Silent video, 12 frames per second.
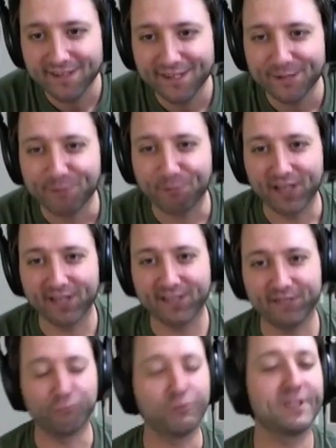Right?
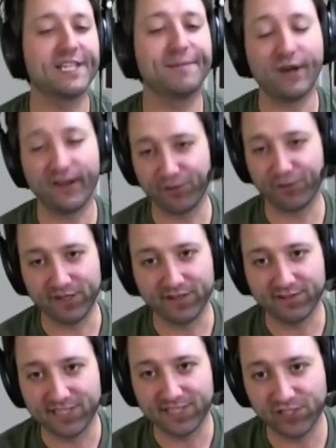It really bothered me
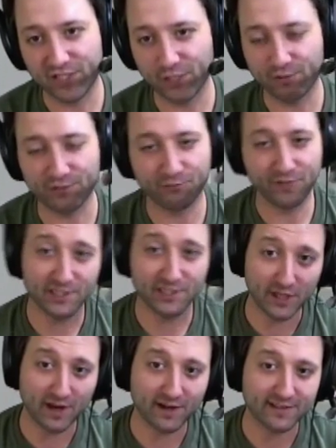that the TV show was region
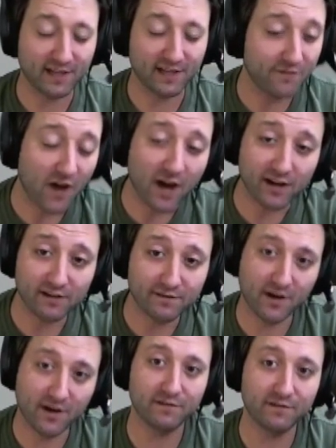blocked, and I fought and
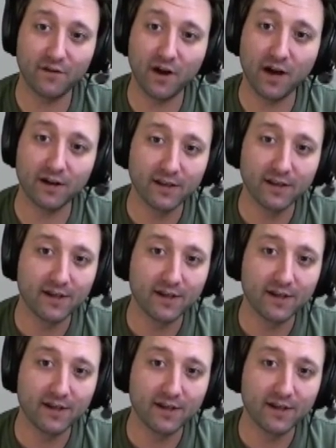fought and fought